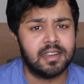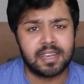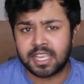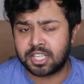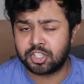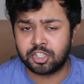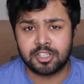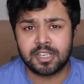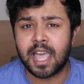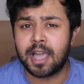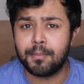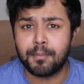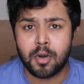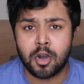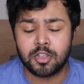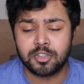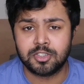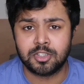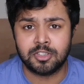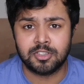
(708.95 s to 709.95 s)
That's just how
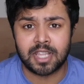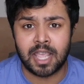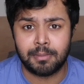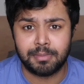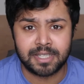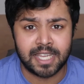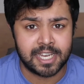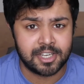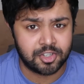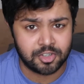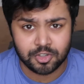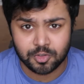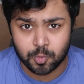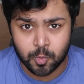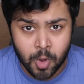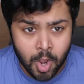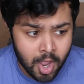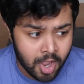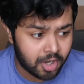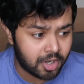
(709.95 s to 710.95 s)
master's
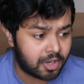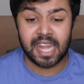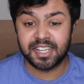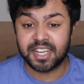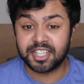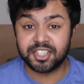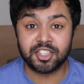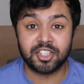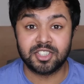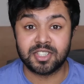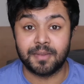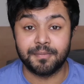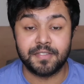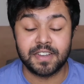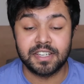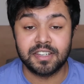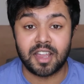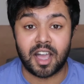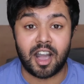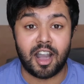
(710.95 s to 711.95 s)
applications work. And that's just
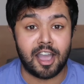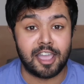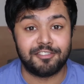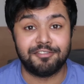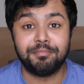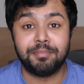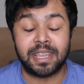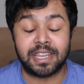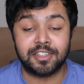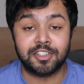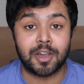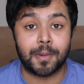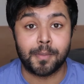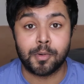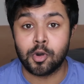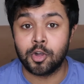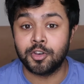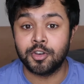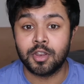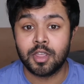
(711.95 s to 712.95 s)
something that I've picked
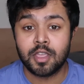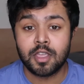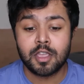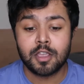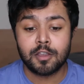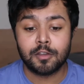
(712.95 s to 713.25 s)
up on